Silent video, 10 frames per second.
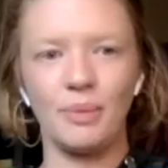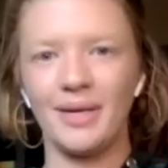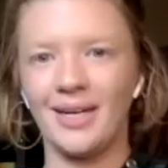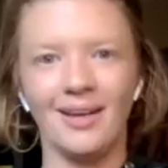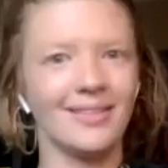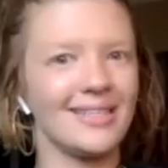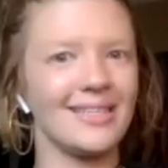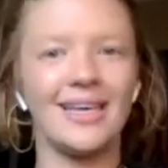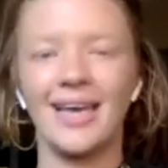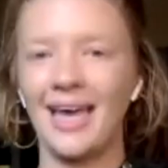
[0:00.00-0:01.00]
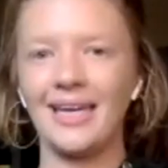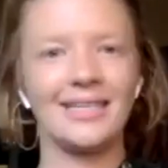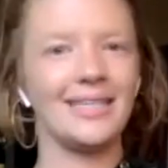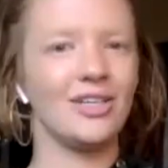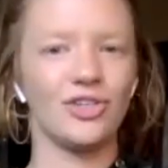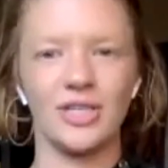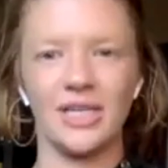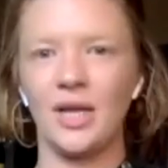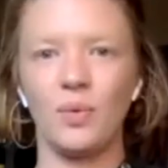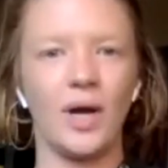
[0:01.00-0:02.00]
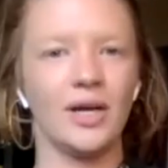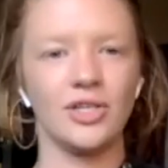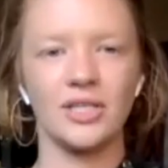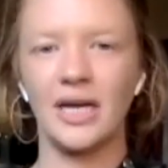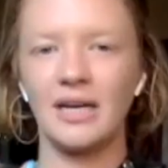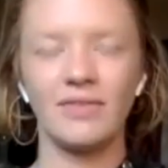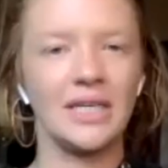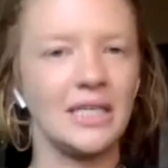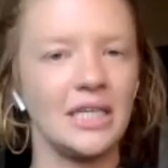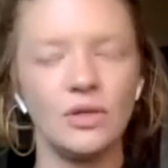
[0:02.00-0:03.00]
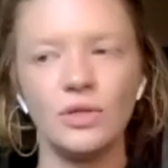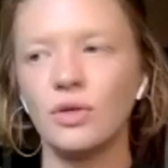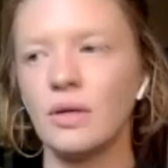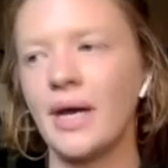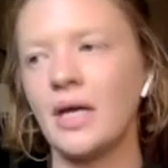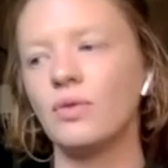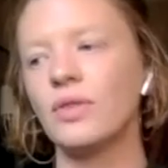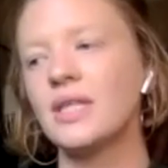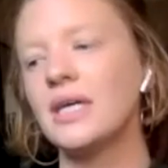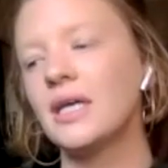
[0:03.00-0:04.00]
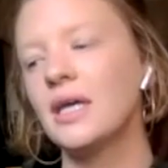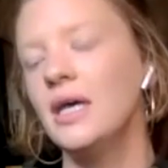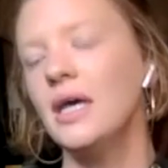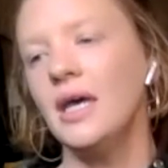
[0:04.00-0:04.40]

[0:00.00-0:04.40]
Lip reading: but not seeing any teachers anywhere, and just kind of continue doing my own thing.